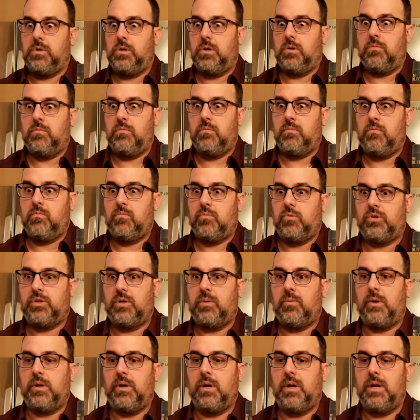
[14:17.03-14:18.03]
know, we'll
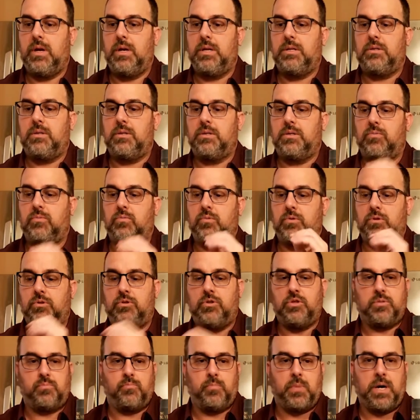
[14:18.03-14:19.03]
see what it is. This
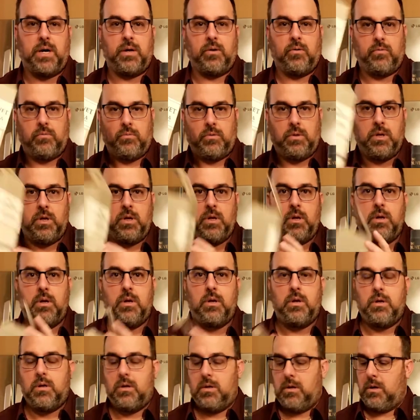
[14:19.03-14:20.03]
was just bottled
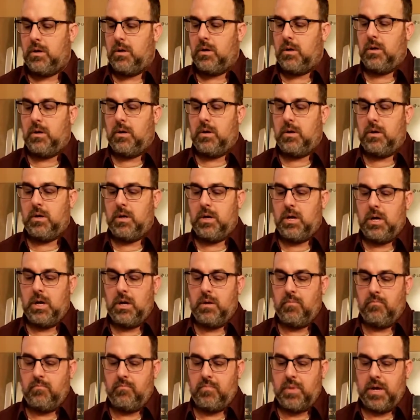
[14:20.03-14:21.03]

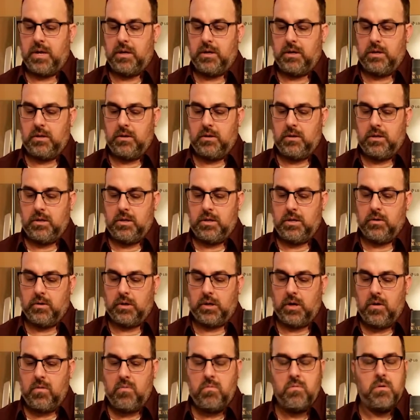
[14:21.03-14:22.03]
about a
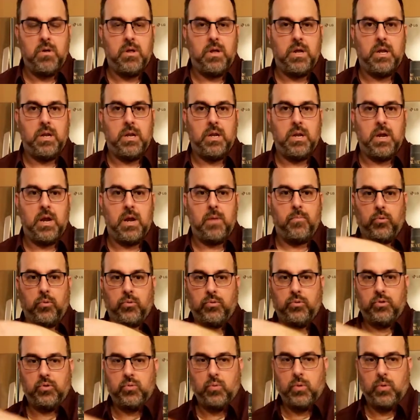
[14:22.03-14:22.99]
year ago in April